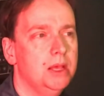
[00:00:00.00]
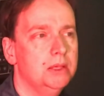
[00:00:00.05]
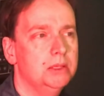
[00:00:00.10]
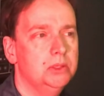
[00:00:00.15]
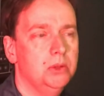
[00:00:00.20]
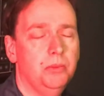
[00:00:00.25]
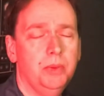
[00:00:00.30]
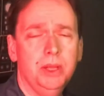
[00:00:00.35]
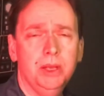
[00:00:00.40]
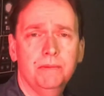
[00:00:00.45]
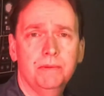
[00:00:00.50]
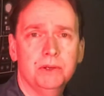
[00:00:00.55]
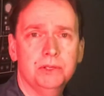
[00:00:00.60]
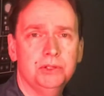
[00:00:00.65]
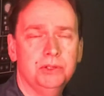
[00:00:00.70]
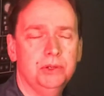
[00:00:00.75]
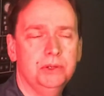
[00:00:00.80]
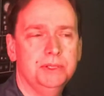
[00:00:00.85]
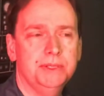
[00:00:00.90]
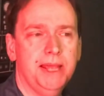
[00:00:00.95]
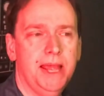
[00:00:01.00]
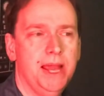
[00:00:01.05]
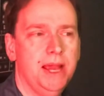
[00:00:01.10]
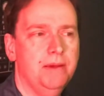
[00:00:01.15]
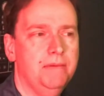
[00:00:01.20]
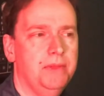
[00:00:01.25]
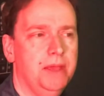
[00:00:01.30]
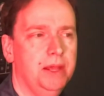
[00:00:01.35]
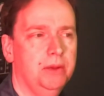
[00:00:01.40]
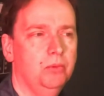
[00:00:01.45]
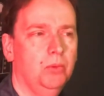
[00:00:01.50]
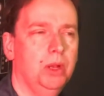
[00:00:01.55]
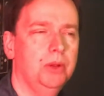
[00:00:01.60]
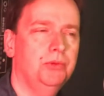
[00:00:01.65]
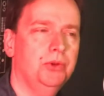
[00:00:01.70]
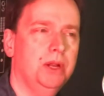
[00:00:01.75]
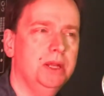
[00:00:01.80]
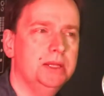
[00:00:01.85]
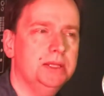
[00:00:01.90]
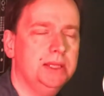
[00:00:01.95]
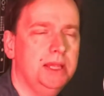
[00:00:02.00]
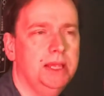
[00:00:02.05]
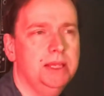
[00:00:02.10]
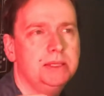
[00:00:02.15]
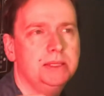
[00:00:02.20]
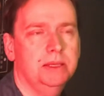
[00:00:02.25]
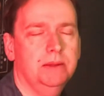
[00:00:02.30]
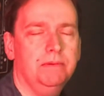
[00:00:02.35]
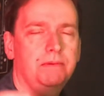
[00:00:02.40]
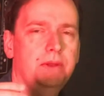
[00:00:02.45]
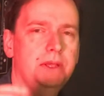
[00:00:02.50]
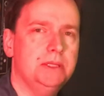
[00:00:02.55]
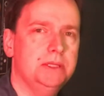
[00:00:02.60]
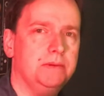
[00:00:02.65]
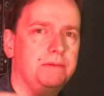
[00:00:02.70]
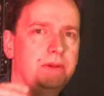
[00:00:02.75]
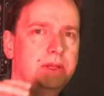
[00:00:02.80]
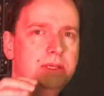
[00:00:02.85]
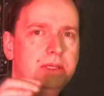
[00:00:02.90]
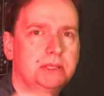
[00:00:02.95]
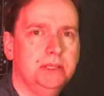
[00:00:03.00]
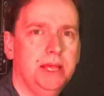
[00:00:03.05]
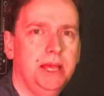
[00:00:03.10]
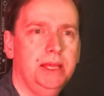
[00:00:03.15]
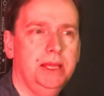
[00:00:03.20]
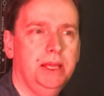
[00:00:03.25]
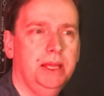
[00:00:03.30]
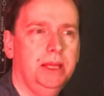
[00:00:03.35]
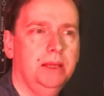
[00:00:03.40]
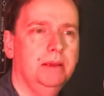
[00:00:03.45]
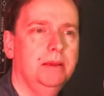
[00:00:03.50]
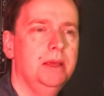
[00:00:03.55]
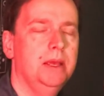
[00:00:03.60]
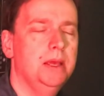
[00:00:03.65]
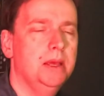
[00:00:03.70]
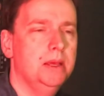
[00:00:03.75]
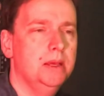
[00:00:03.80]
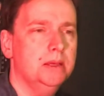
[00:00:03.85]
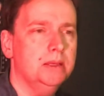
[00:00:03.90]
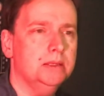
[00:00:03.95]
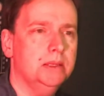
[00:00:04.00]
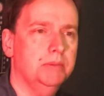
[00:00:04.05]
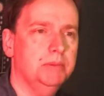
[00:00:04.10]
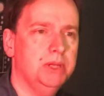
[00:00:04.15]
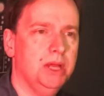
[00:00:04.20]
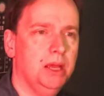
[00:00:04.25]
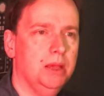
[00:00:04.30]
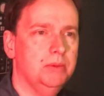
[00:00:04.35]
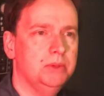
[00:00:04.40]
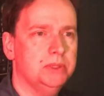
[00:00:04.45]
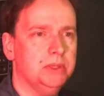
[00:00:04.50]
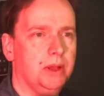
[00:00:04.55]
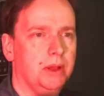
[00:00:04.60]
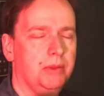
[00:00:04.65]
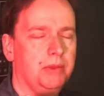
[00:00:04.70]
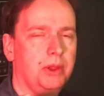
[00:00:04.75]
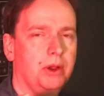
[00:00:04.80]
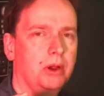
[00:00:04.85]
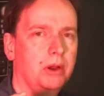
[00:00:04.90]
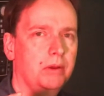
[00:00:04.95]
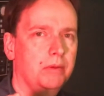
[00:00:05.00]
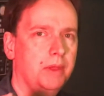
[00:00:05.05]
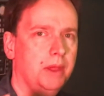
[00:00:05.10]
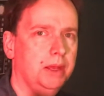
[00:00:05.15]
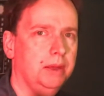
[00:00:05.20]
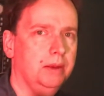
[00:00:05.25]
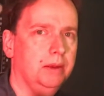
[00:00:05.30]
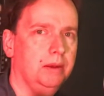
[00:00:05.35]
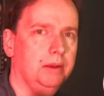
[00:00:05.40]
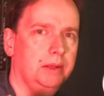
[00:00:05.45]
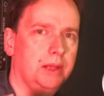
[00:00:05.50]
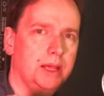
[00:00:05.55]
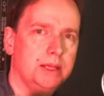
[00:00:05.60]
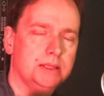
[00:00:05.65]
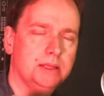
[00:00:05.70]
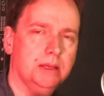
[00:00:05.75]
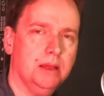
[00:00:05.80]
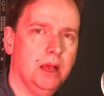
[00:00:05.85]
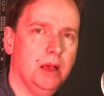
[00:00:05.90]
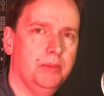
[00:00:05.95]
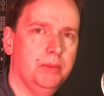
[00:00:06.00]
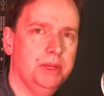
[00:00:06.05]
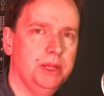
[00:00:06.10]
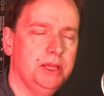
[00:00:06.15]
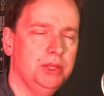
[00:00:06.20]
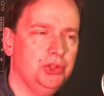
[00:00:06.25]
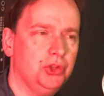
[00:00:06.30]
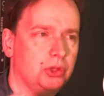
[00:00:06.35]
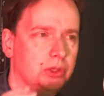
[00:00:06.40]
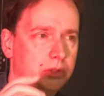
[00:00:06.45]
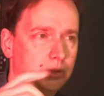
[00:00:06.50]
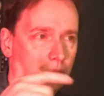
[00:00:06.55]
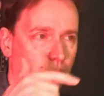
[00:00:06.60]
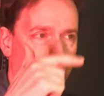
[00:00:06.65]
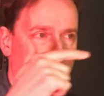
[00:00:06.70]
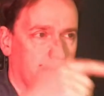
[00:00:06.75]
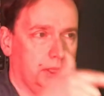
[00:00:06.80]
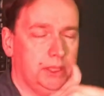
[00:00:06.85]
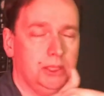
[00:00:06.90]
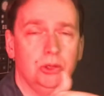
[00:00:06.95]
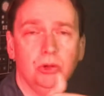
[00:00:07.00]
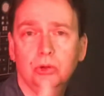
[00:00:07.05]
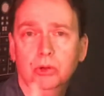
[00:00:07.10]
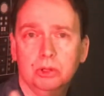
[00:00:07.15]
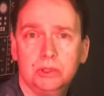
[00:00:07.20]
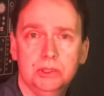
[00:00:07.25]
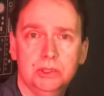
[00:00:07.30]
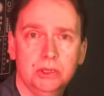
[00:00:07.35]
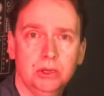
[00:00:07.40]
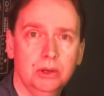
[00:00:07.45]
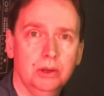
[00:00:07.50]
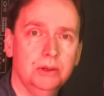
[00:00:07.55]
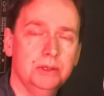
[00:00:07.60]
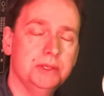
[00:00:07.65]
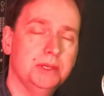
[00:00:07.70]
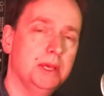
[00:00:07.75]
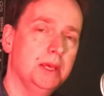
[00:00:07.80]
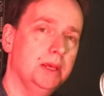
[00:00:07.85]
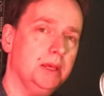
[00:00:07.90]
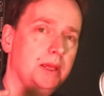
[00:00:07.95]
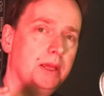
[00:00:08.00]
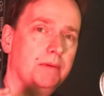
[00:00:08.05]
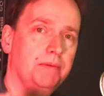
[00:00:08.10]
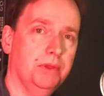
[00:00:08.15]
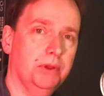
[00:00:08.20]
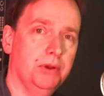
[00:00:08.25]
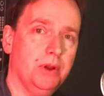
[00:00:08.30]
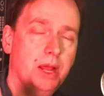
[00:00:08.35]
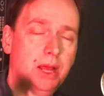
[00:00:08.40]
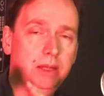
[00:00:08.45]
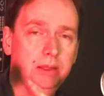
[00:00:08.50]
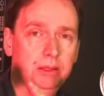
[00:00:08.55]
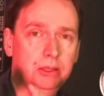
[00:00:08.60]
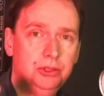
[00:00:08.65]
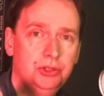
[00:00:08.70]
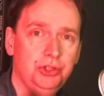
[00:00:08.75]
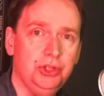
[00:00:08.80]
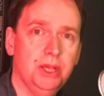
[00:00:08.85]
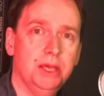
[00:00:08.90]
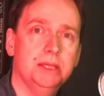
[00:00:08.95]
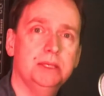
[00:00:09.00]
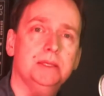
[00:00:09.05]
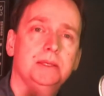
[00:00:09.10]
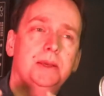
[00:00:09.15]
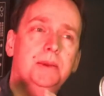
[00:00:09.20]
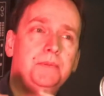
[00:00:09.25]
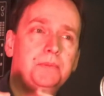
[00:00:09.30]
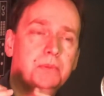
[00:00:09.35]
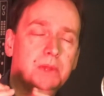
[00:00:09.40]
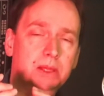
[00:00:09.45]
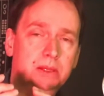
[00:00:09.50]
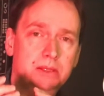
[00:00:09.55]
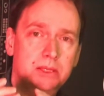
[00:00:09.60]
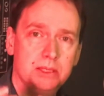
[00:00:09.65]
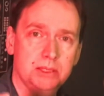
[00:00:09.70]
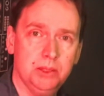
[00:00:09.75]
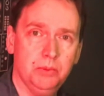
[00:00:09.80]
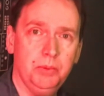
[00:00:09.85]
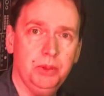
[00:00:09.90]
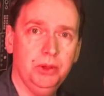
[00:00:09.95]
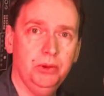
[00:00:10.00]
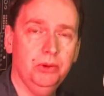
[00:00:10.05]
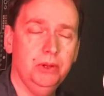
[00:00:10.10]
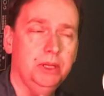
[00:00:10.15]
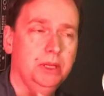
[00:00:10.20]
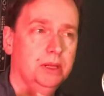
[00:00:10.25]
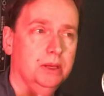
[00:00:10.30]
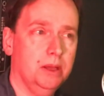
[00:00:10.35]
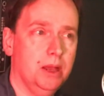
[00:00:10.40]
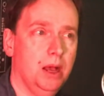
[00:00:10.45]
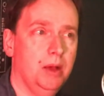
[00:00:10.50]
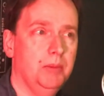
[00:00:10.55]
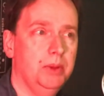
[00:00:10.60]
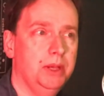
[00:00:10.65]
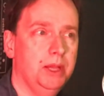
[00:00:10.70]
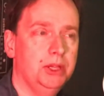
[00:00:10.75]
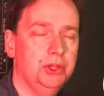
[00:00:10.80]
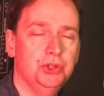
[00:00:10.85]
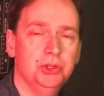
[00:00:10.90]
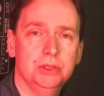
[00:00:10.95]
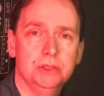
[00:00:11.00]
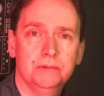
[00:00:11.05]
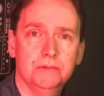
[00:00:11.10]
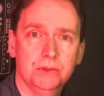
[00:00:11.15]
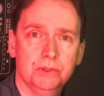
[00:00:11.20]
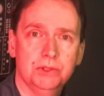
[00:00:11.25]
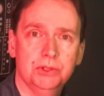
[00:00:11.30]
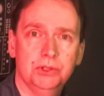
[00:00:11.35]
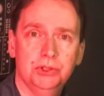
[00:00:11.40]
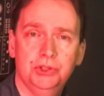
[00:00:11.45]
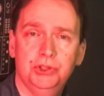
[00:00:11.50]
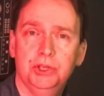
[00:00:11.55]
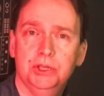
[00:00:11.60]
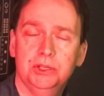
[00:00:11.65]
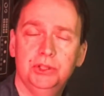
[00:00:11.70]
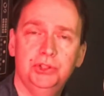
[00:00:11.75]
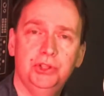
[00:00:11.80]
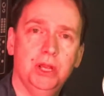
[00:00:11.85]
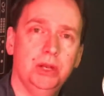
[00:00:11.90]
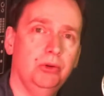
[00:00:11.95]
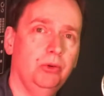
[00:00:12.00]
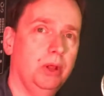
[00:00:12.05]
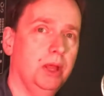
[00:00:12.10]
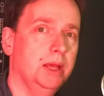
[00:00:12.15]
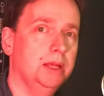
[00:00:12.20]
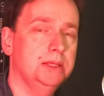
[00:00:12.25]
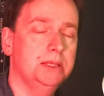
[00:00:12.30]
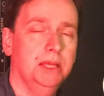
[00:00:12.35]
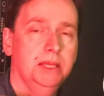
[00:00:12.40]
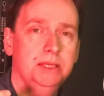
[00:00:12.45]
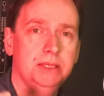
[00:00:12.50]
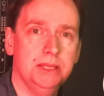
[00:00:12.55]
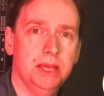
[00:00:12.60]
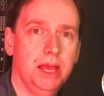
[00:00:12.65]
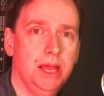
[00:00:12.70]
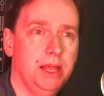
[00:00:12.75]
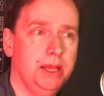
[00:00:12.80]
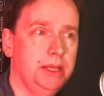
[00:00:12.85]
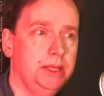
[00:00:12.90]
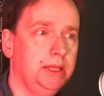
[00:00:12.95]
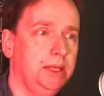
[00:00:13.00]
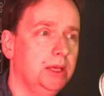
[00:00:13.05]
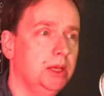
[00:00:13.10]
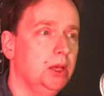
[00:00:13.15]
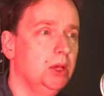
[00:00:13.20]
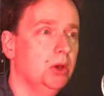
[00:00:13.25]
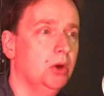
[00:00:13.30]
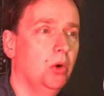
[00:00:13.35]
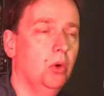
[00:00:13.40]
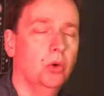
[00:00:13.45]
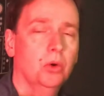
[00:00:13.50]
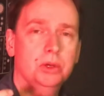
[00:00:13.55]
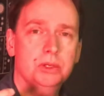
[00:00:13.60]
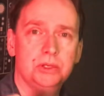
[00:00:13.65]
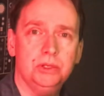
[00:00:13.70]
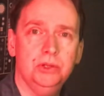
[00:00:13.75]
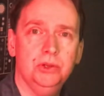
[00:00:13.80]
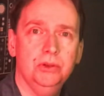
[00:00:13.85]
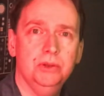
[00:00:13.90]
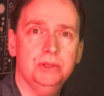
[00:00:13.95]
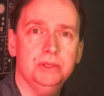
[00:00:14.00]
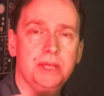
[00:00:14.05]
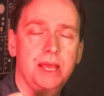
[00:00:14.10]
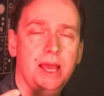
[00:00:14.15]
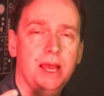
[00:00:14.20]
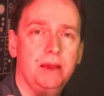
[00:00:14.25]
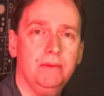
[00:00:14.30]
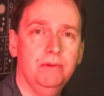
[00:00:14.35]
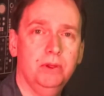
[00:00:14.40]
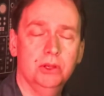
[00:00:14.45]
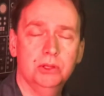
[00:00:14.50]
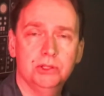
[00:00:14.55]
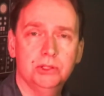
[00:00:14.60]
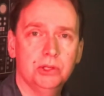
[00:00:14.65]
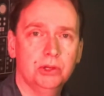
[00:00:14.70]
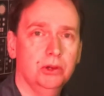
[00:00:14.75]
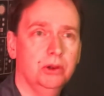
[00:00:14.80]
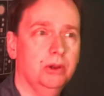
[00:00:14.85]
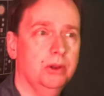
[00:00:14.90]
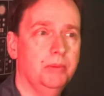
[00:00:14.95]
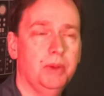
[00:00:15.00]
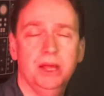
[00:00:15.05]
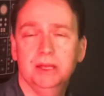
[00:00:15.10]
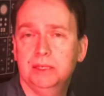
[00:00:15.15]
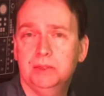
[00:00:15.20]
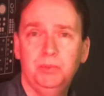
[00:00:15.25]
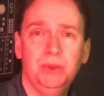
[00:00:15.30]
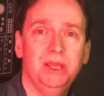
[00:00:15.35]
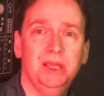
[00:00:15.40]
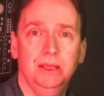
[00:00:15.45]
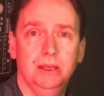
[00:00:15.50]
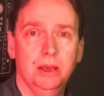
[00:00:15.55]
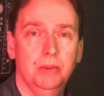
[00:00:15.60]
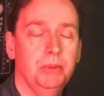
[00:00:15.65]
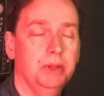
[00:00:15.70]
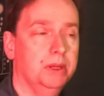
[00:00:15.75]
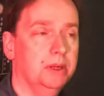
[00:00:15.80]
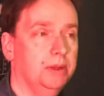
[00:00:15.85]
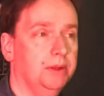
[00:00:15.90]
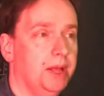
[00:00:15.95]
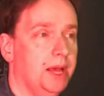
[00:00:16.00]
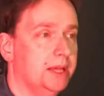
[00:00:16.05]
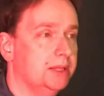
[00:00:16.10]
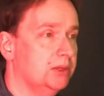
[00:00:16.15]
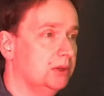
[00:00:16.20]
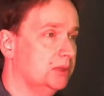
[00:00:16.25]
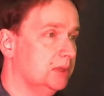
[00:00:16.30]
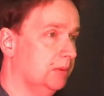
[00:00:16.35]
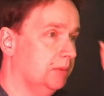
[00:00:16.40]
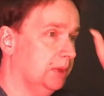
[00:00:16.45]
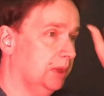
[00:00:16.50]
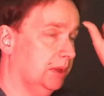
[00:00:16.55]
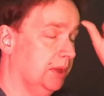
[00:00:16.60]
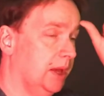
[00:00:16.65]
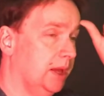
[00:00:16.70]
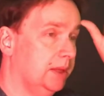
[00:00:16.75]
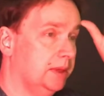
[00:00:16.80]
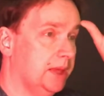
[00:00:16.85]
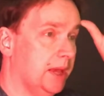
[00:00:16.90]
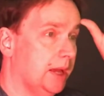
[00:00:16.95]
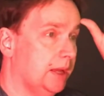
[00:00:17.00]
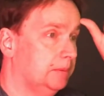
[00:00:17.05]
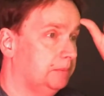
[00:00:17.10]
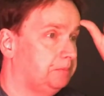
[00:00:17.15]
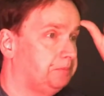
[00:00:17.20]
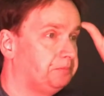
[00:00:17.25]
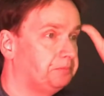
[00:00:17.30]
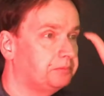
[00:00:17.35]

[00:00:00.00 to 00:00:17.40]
So many of our students have that. And what I'm trying to say is in a face to face setting, sometimes there are then less accommodations or legal concerns if they're not legit disability accommodations versus just generalized anxiety or students have concern about speaking up in a class or something like that.